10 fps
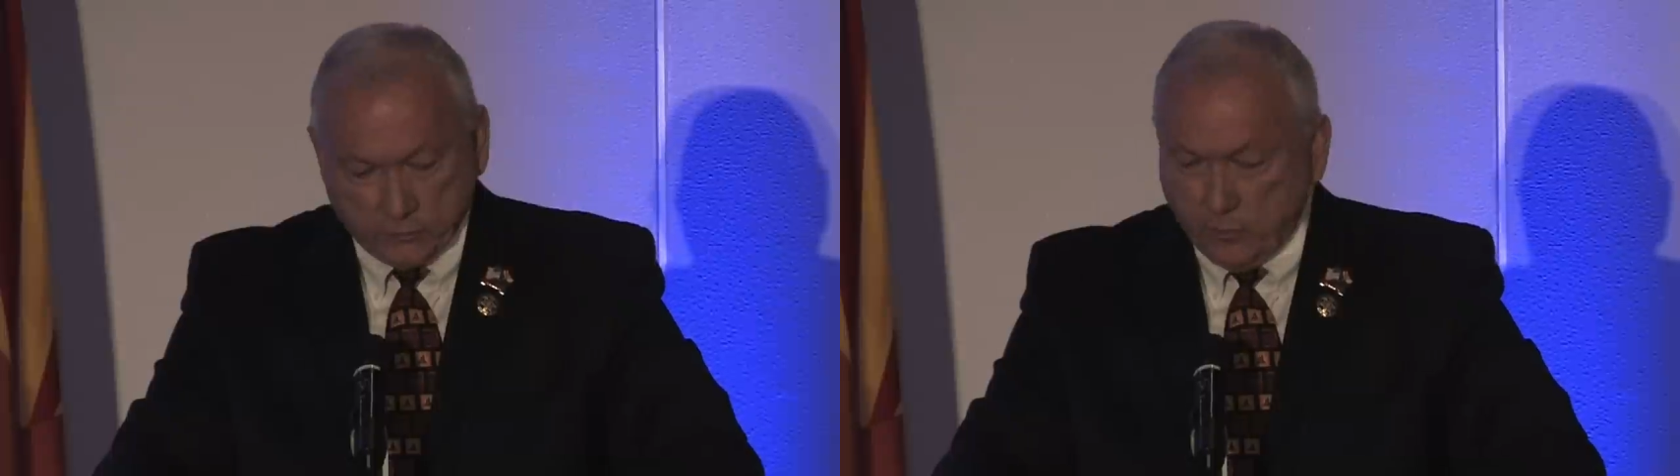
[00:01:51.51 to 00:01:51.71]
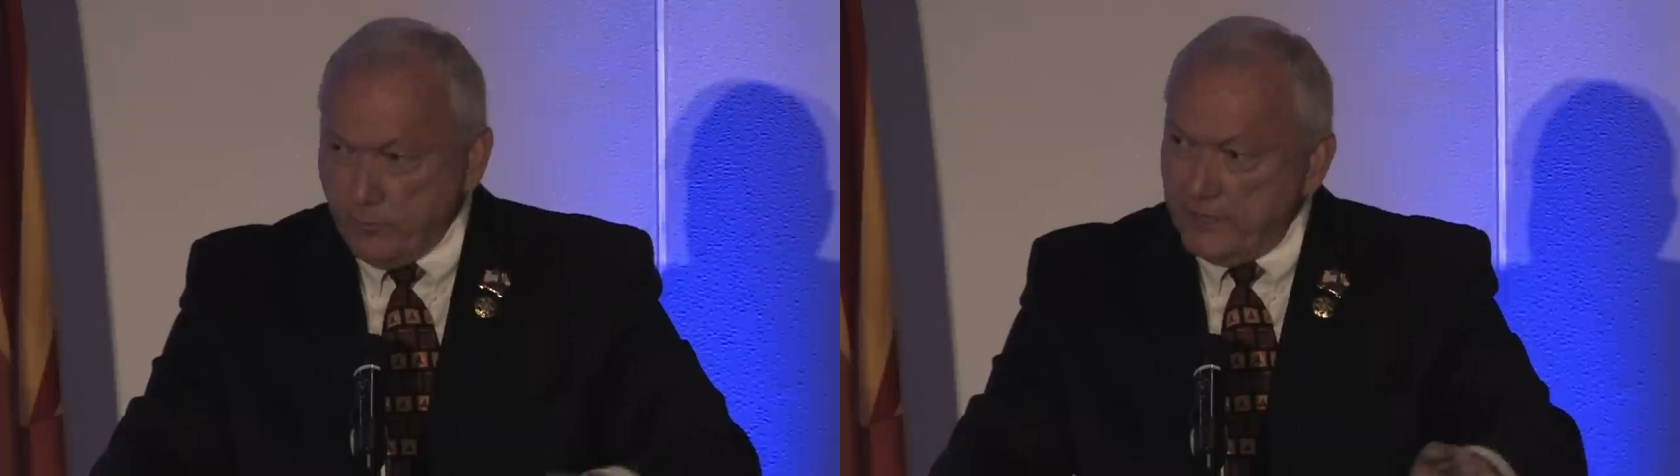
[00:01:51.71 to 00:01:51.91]

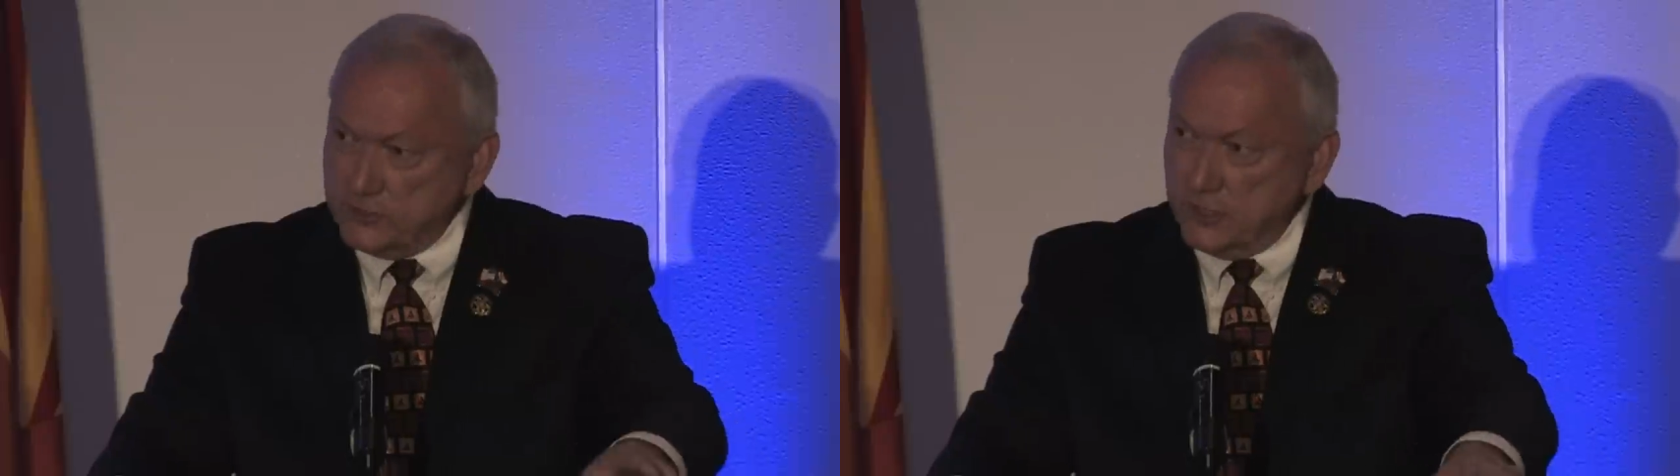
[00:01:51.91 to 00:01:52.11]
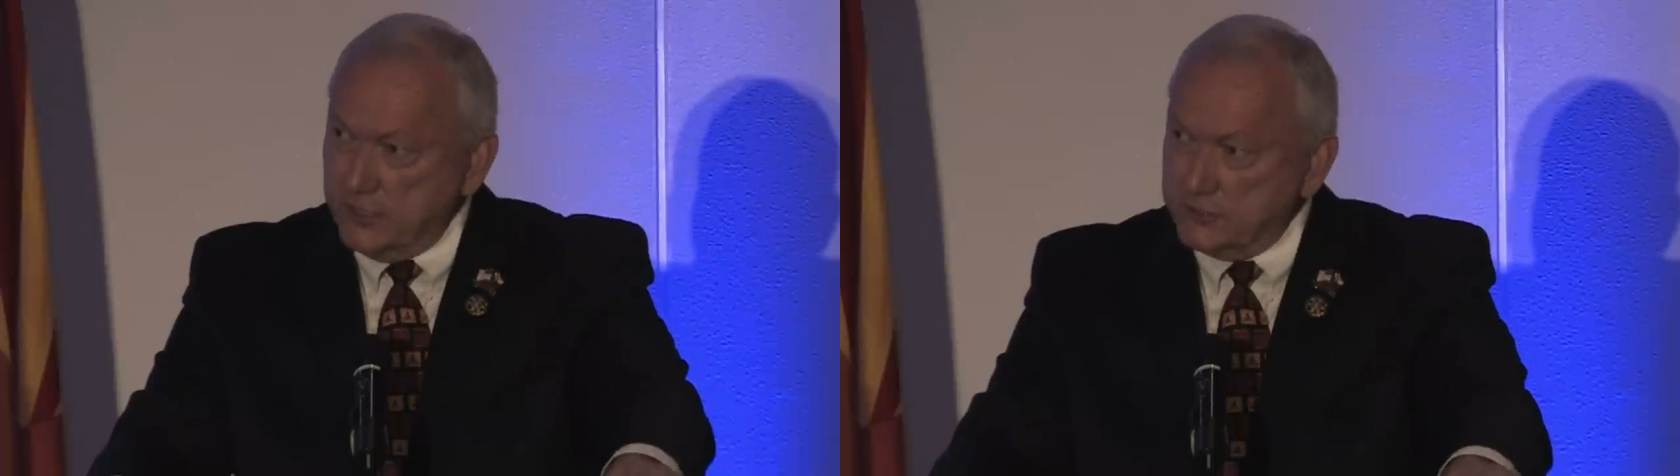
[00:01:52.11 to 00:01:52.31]
We're
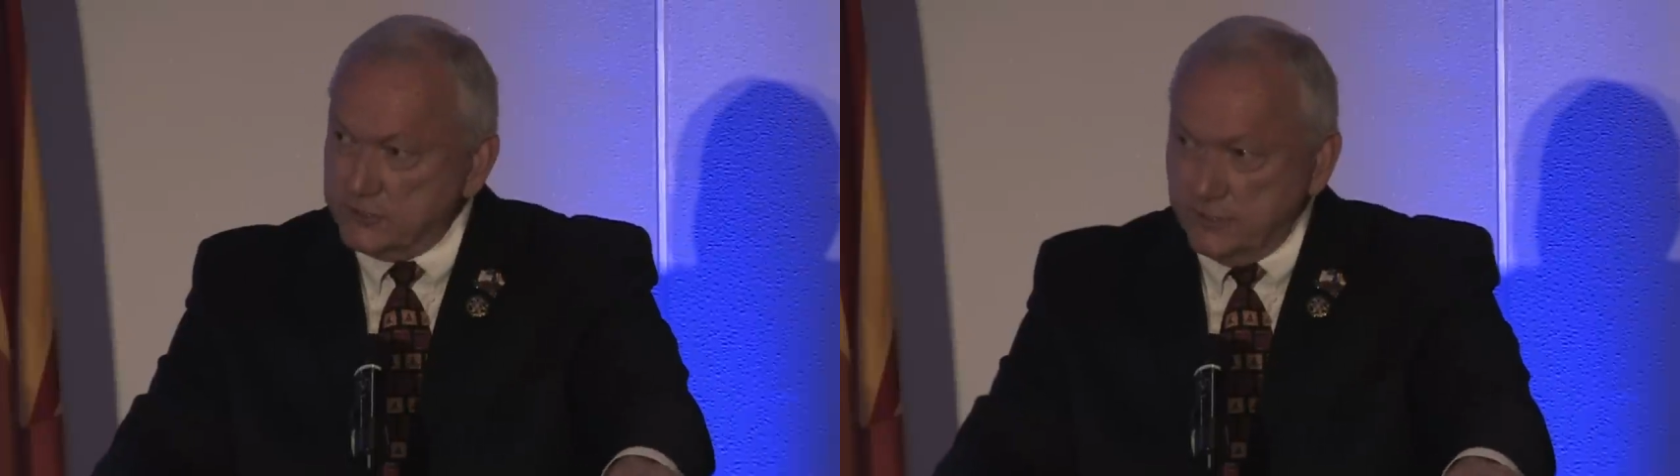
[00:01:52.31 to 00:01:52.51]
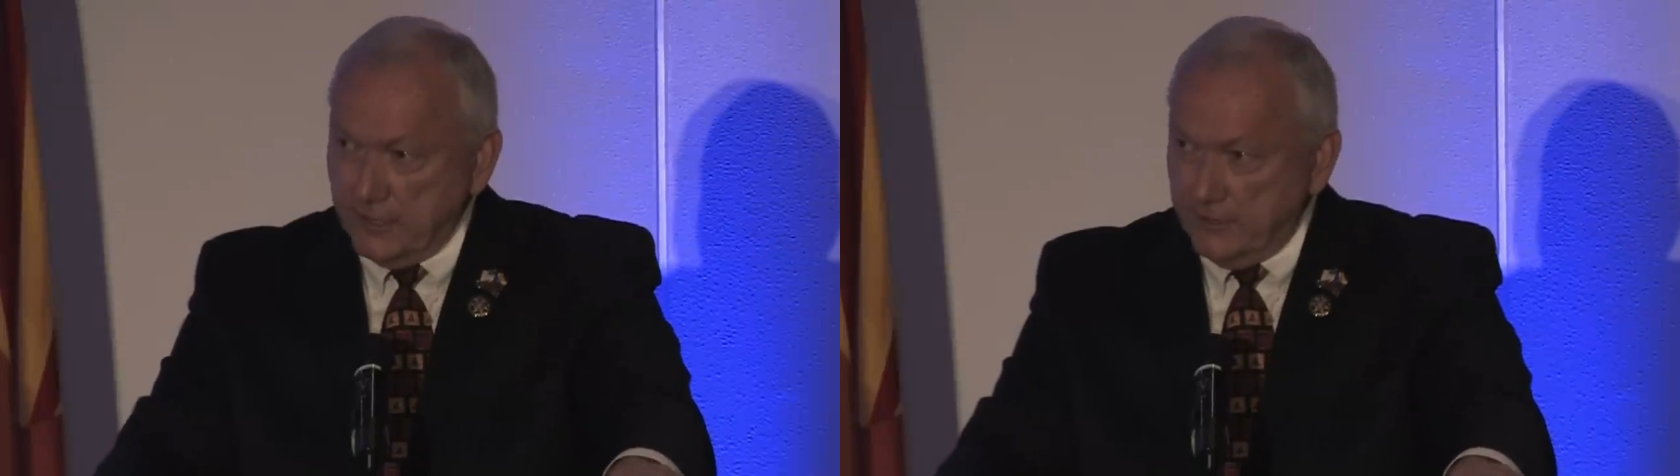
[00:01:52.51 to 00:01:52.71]
raising kids
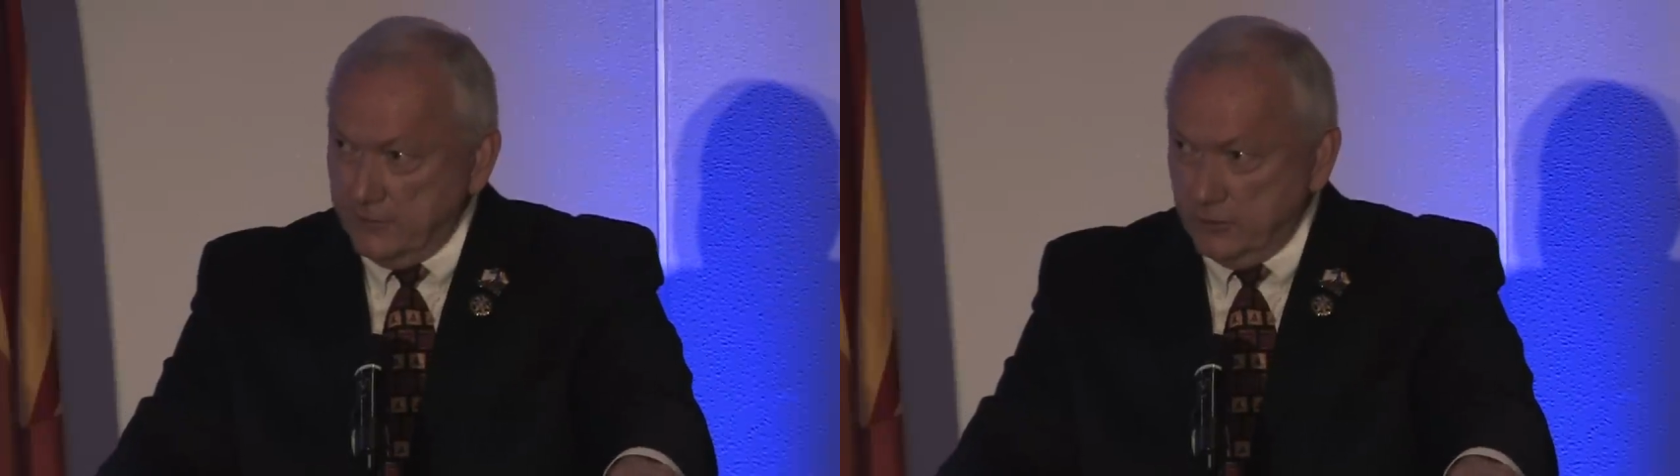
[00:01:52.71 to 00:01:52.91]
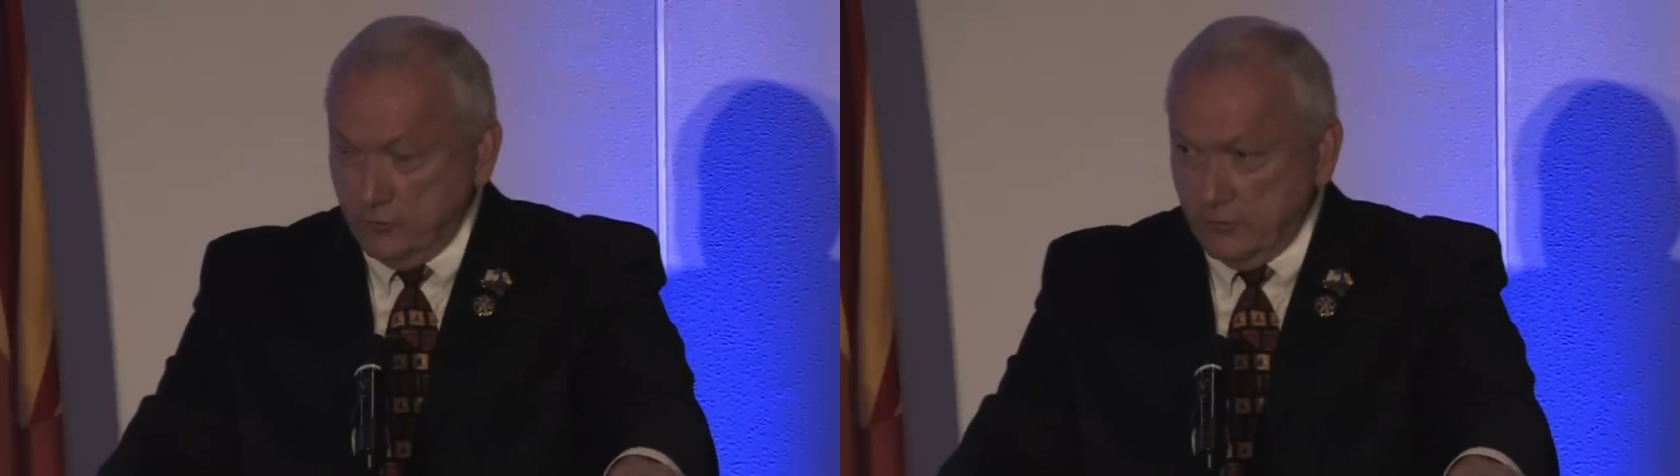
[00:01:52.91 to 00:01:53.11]
today
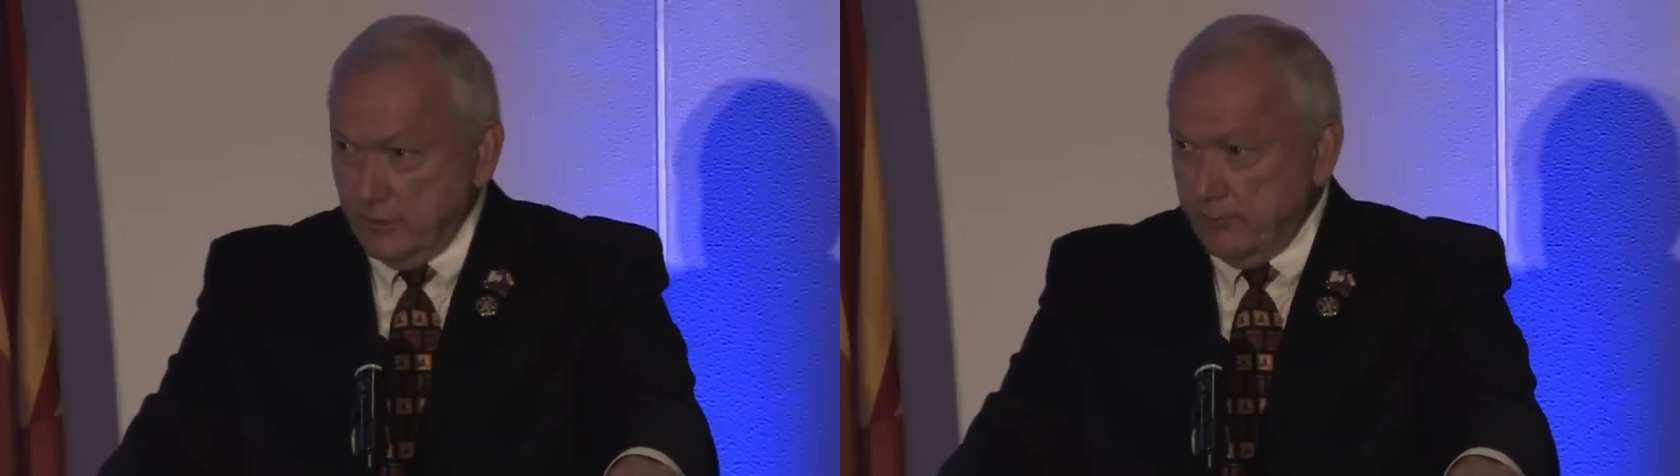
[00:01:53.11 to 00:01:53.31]
that don't know how